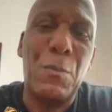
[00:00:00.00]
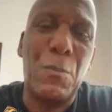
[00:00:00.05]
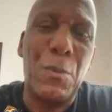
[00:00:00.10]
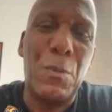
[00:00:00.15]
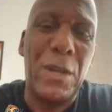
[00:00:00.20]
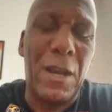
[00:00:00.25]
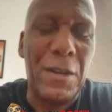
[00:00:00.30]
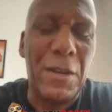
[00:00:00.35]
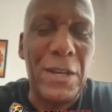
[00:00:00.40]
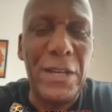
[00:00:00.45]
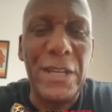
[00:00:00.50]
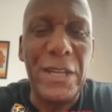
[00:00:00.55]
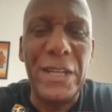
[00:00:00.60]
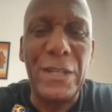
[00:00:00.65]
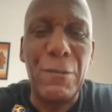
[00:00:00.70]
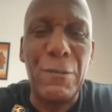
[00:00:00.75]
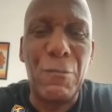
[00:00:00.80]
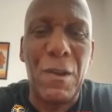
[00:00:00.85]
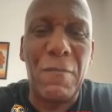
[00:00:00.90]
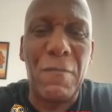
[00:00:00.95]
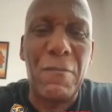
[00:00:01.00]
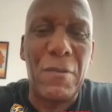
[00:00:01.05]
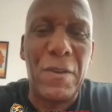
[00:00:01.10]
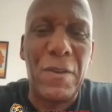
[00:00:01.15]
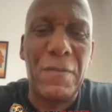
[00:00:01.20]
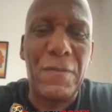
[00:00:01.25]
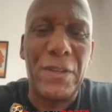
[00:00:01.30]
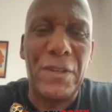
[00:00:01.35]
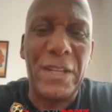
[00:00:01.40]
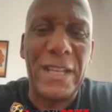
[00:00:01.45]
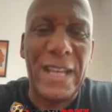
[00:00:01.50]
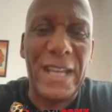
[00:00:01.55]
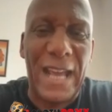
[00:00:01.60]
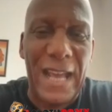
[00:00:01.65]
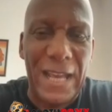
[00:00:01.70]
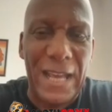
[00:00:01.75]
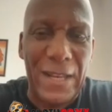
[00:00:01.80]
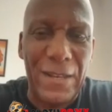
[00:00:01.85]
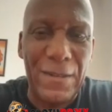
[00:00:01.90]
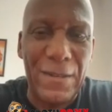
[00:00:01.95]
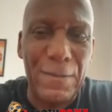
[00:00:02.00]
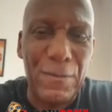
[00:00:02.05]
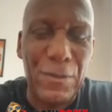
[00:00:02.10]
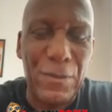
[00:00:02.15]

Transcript: we only need the referee for the count.